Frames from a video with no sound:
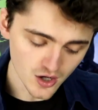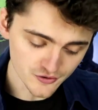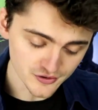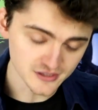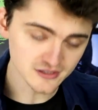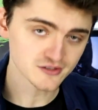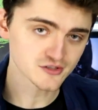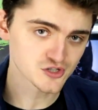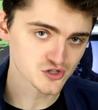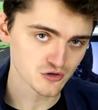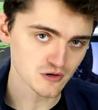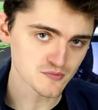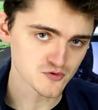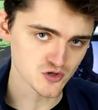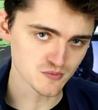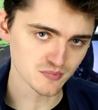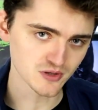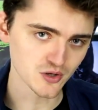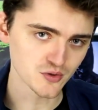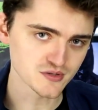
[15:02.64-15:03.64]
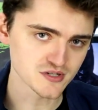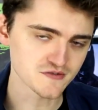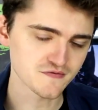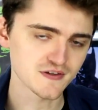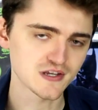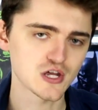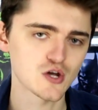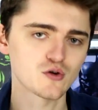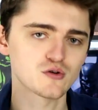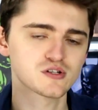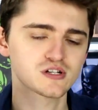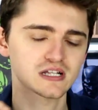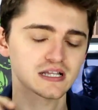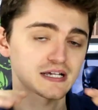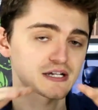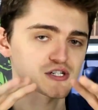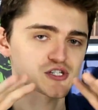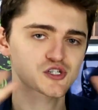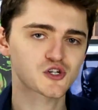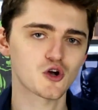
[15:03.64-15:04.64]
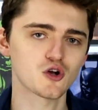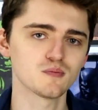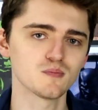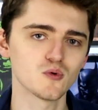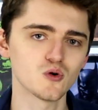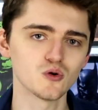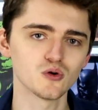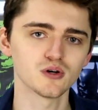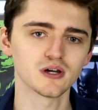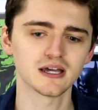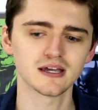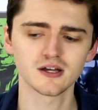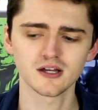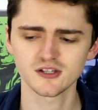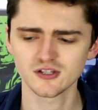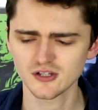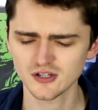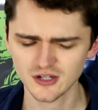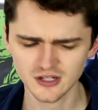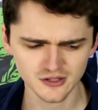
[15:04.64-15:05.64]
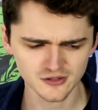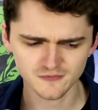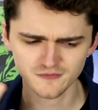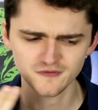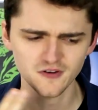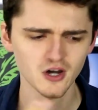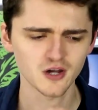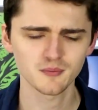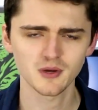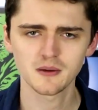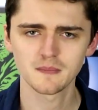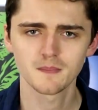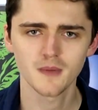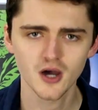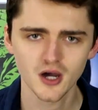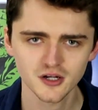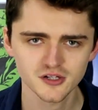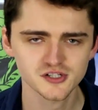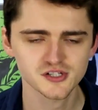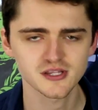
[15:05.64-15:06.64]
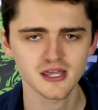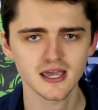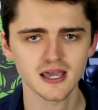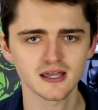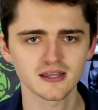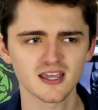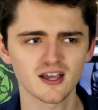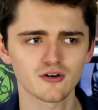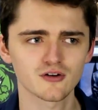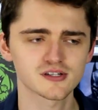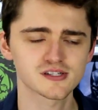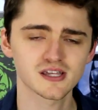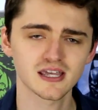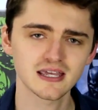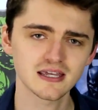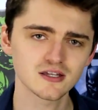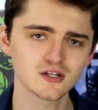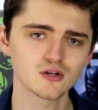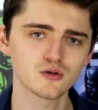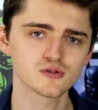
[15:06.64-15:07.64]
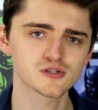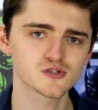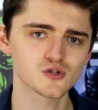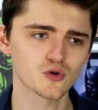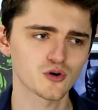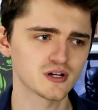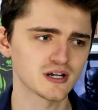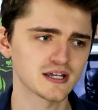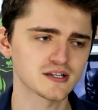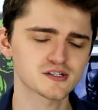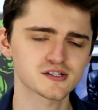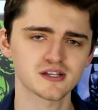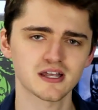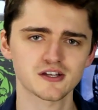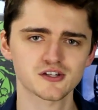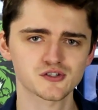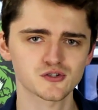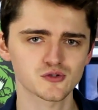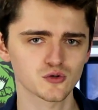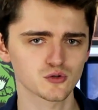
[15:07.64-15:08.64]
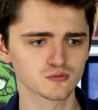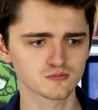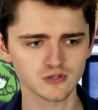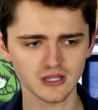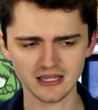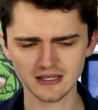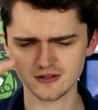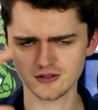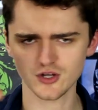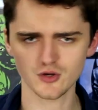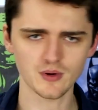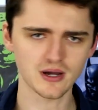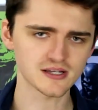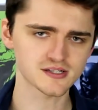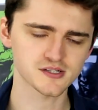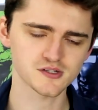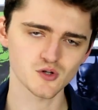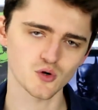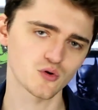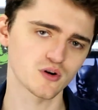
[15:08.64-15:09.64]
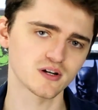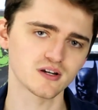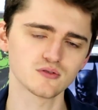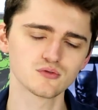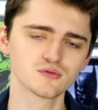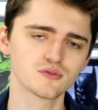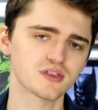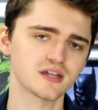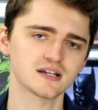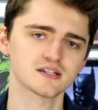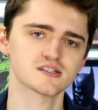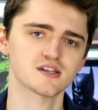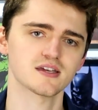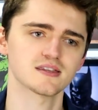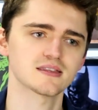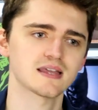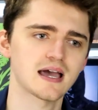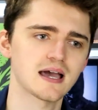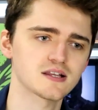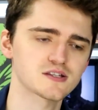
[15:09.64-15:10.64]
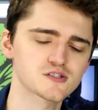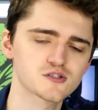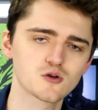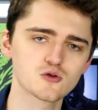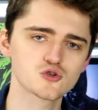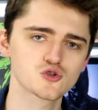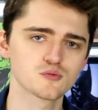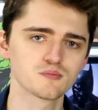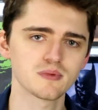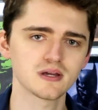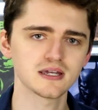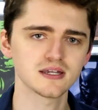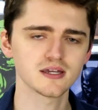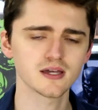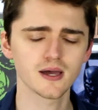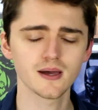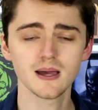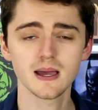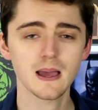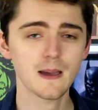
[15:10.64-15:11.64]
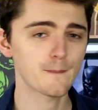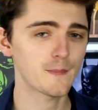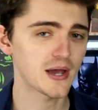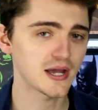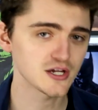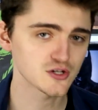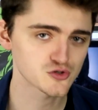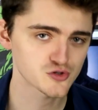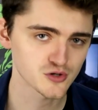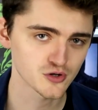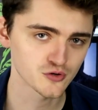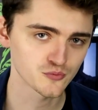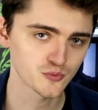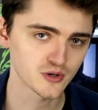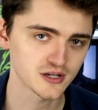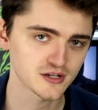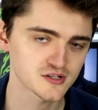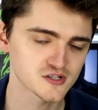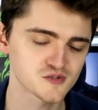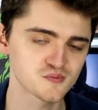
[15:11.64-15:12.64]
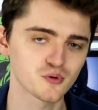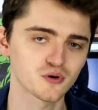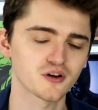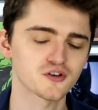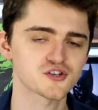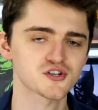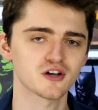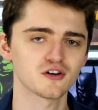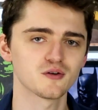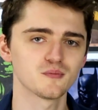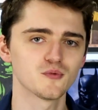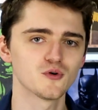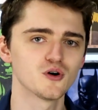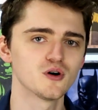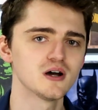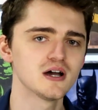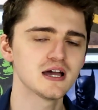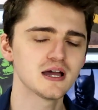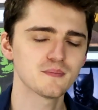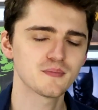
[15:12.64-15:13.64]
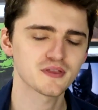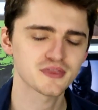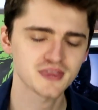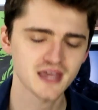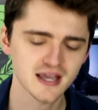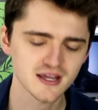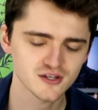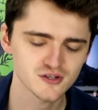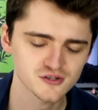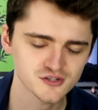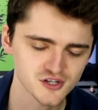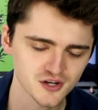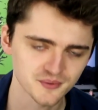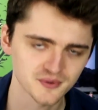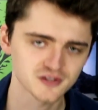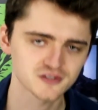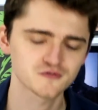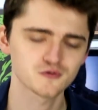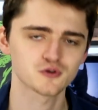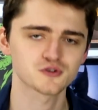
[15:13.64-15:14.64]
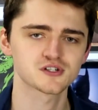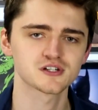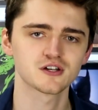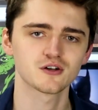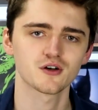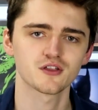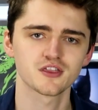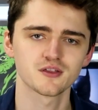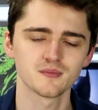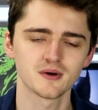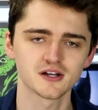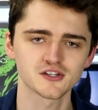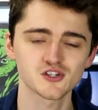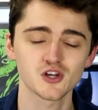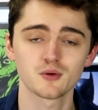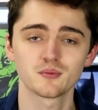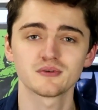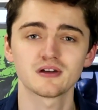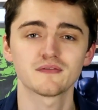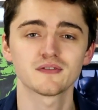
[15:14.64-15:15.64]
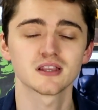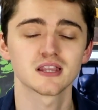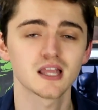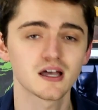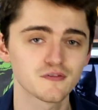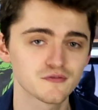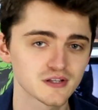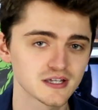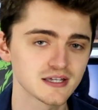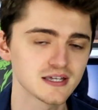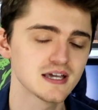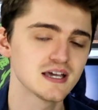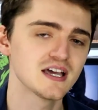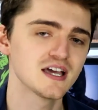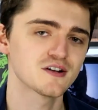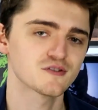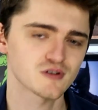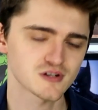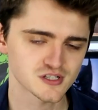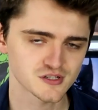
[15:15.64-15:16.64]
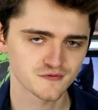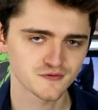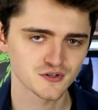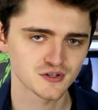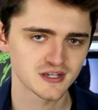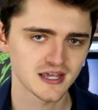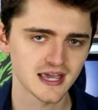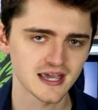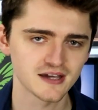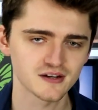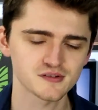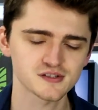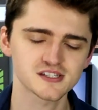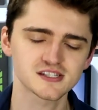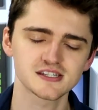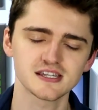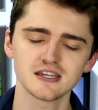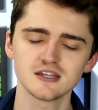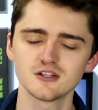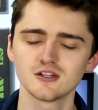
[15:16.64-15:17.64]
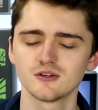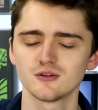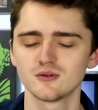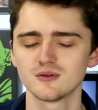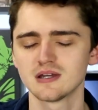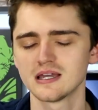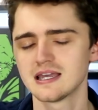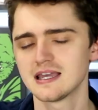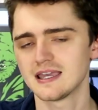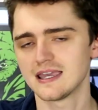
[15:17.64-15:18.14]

are in the description below this video. Click show more. You can find my merch there. There is an EU store and an international US store and all things like that. Social media, Patreon, where you can support the channel more. But thank you so much for watching Gothamites. Hope you have a lovely rest of your day, and I'll see you